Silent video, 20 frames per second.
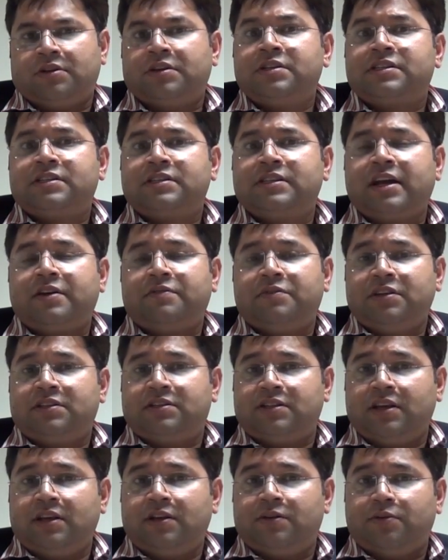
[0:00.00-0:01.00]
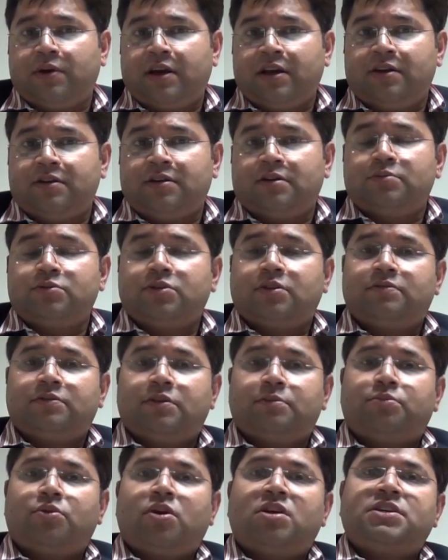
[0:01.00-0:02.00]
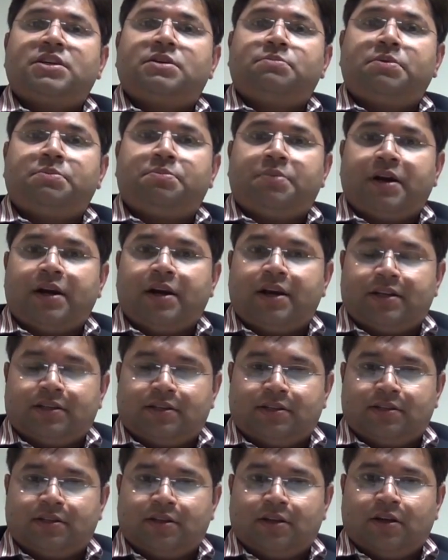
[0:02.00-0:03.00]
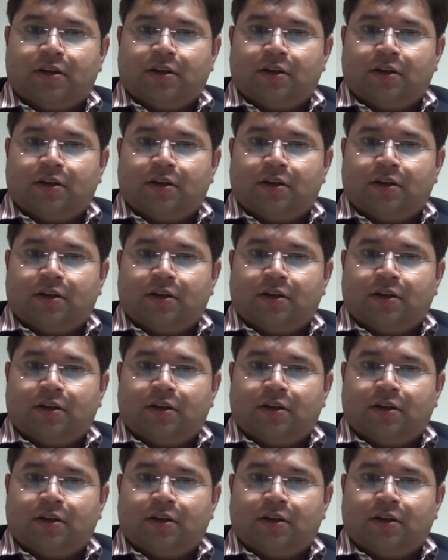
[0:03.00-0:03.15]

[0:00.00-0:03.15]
risk that we see in terms of the project preparedness,